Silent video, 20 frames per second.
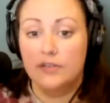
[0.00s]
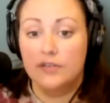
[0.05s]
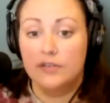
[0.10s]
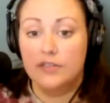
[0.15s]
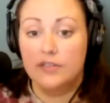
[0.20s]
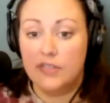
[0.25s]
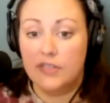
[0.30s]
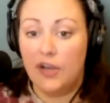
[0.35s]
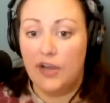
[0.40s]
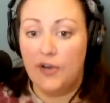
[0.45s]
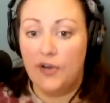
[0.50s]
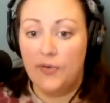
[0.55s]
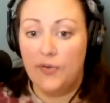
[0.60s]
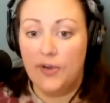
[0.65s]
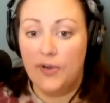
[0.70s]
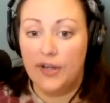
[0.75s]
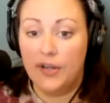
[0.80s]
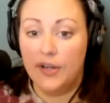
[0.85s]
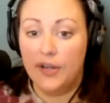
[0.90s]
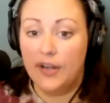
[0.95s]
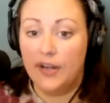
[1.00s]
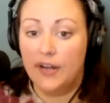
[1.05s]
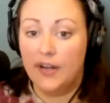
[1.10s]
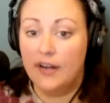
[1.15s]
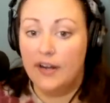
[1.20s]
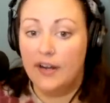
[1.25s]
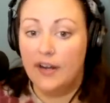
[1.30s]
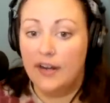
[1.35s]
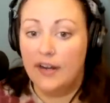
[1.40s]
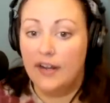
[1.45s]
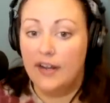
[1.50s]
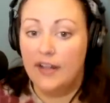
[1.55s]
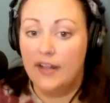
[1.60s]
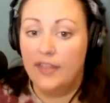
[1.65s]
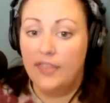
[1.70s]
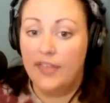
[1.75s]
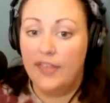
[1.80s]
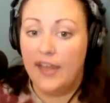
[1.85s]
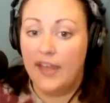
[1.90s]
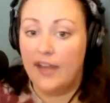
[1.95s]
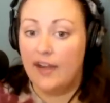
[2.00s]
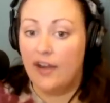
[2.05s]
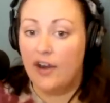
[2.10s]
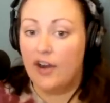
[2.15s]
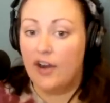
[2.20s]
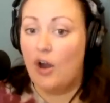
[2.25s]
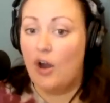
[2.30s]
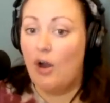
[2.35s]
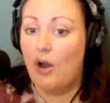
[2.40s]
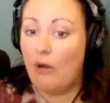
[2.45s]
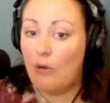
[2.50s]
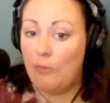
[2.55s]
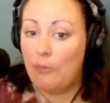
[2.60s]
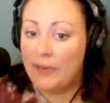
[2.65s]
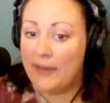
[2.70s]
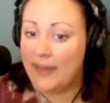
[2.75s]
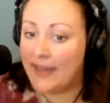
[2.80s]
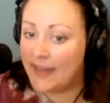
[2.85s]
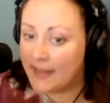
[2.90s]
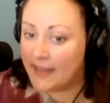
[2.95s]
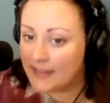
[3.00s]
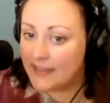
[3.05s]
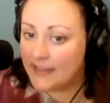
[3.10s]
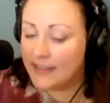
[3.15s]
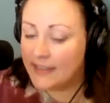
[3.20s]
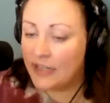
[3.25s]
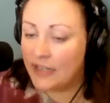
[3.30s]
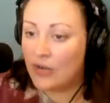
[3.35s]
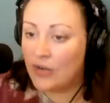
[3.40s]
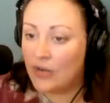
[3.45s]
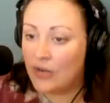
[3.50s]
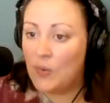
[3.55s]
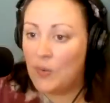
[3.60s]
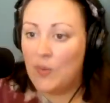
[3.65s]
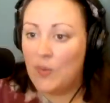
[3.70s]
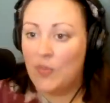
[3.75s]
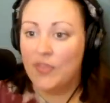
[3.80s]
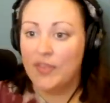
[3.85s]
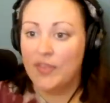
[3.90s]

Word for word: So they are hoping, you know,